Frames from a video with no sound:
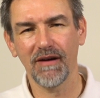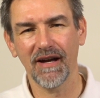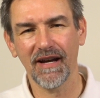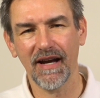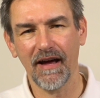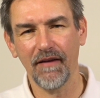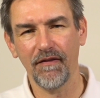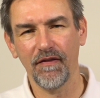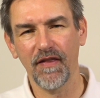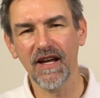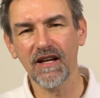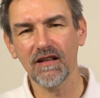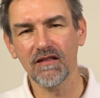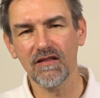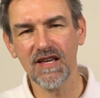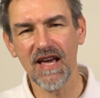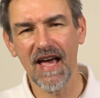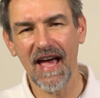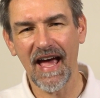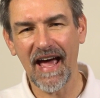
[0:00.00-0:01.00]
but I think
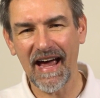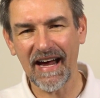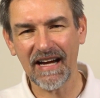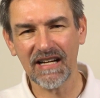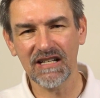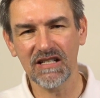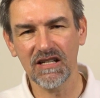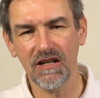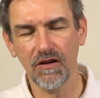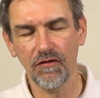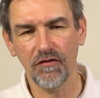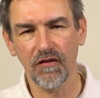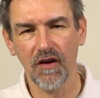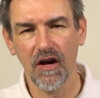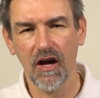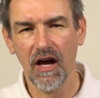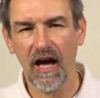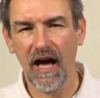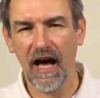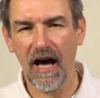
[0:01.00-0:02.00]
the active
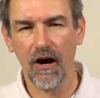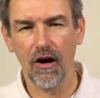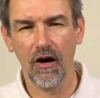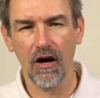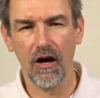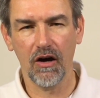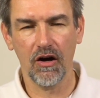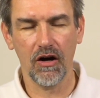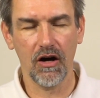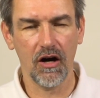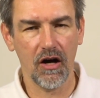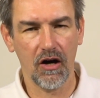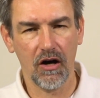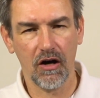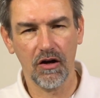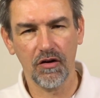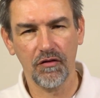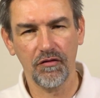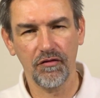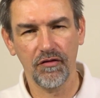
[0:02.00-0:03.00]

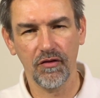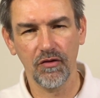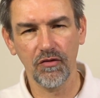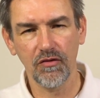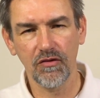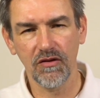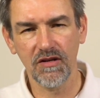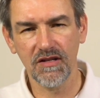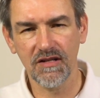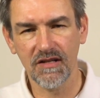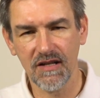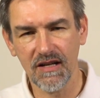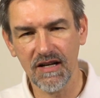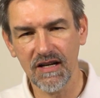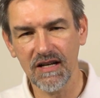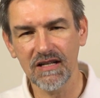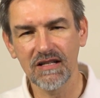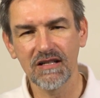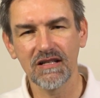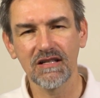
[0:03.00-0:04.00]
autofocus
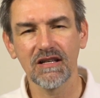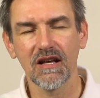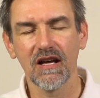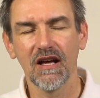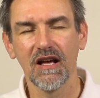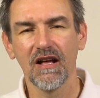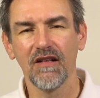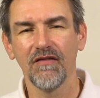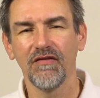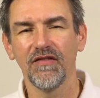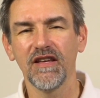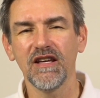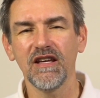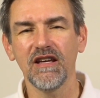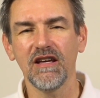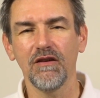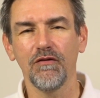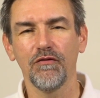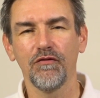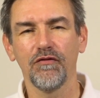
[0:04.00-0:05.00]
is
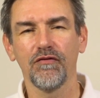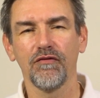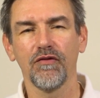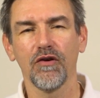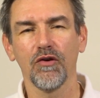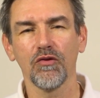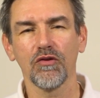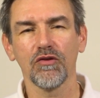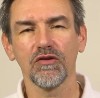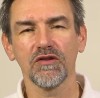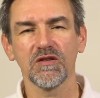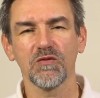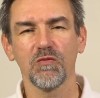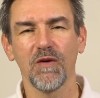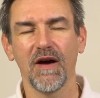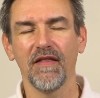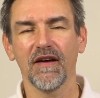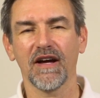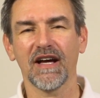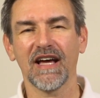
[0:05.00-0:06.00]
the focus
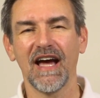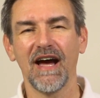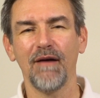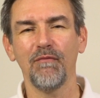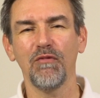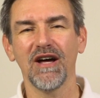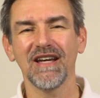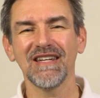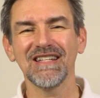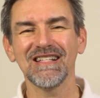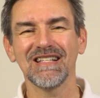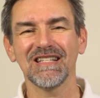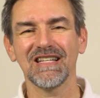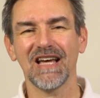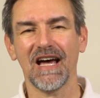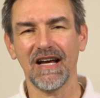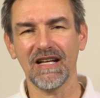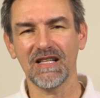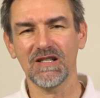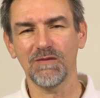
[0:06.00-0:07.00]
where the camera
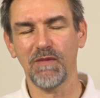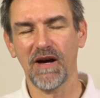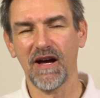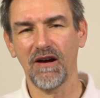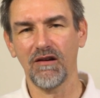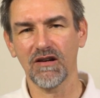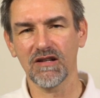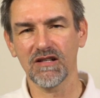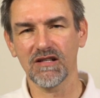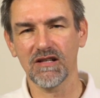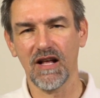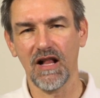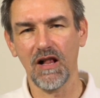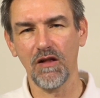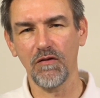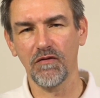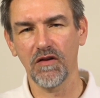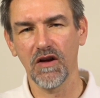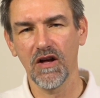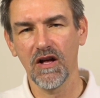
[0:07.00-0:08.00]
decides by
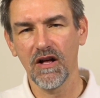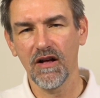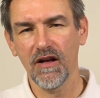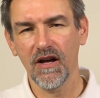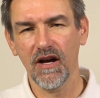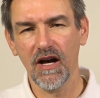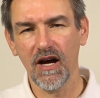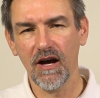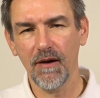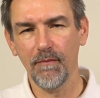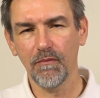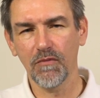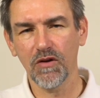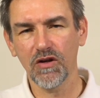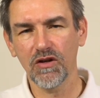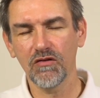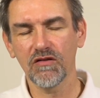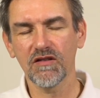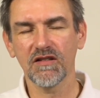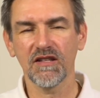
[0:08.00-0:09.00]
herself
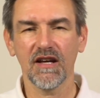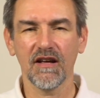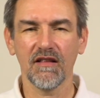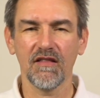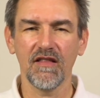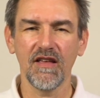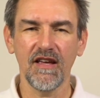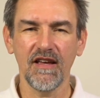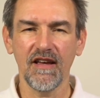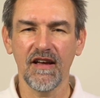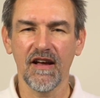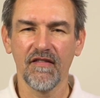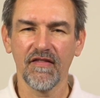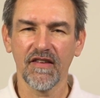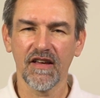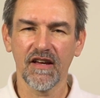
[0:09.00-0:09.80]
using the